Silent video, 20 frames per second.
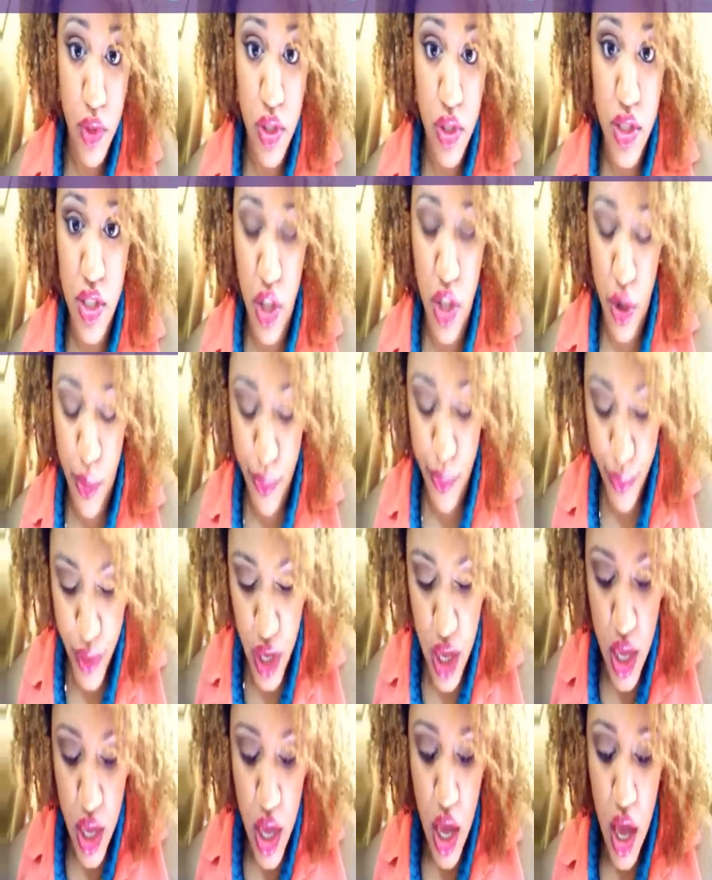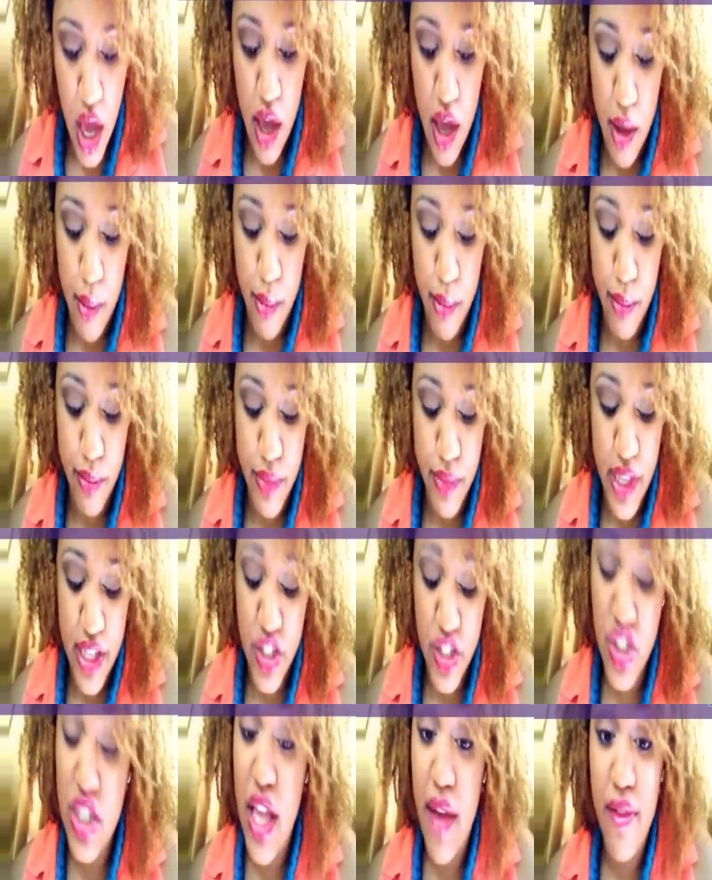So
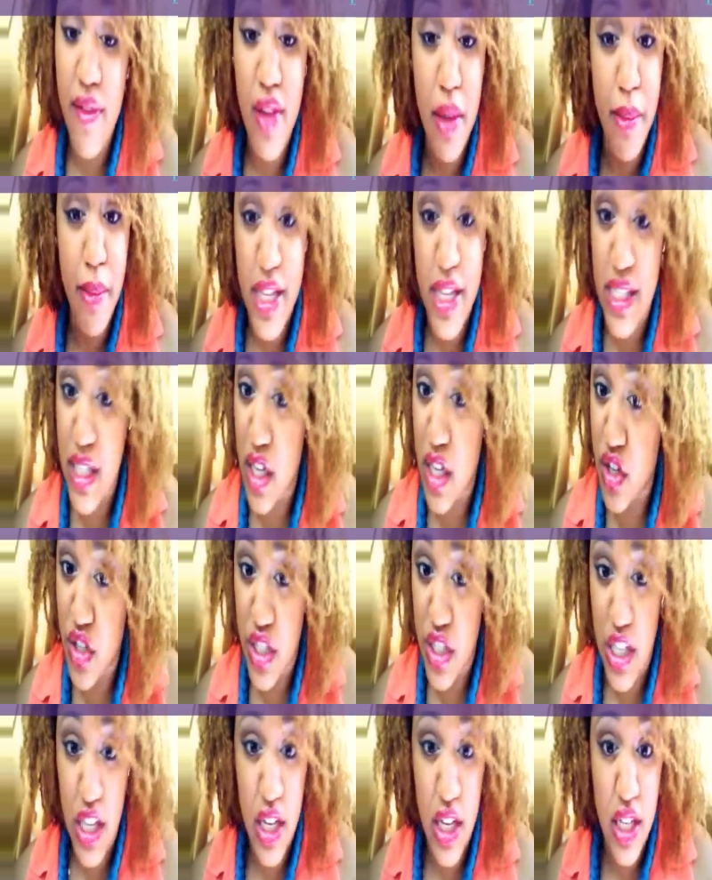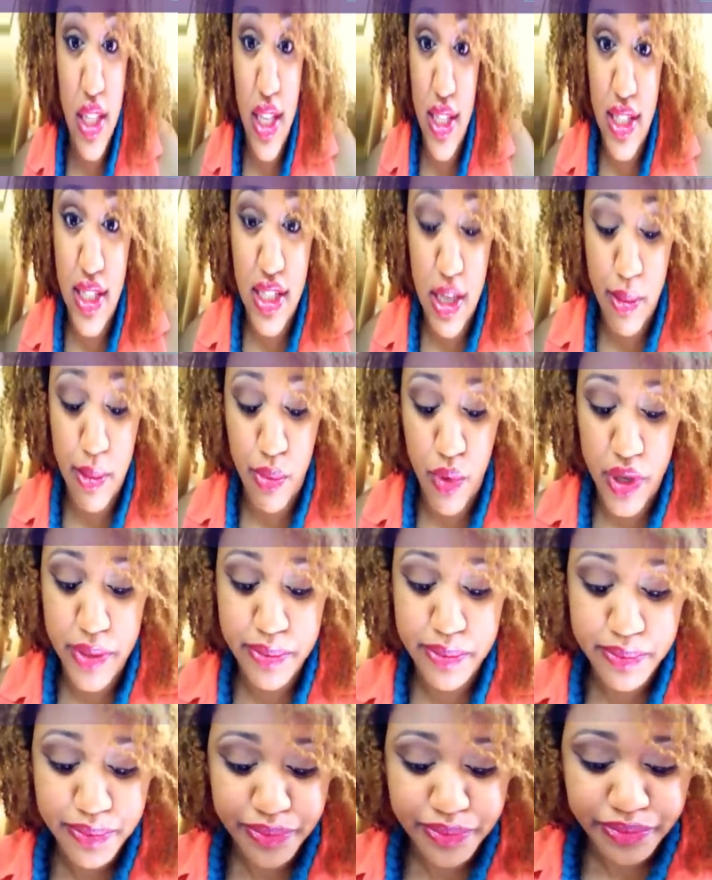that's just having a basic understanding. That's step
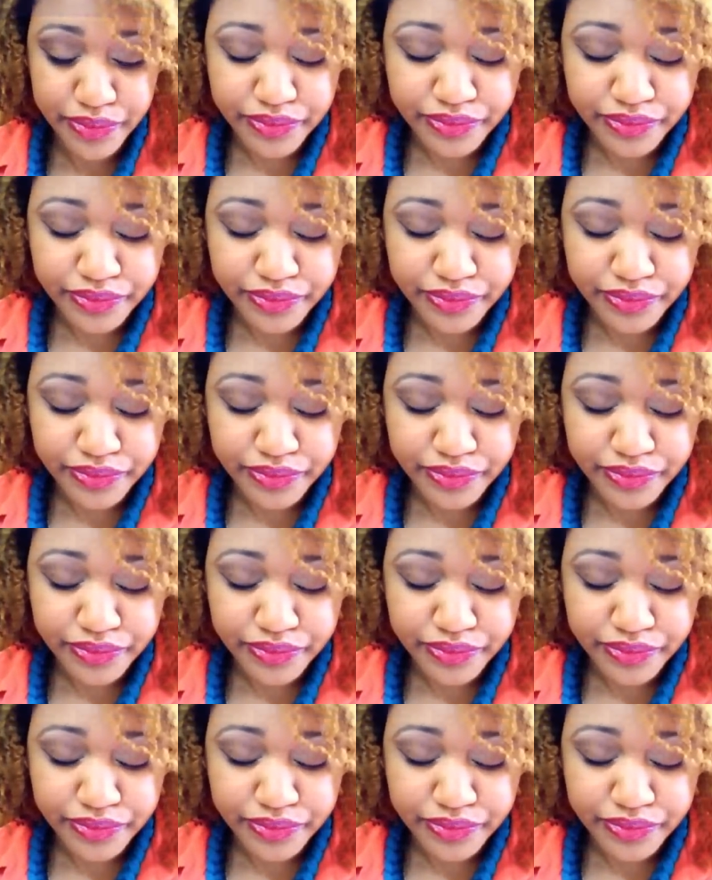1.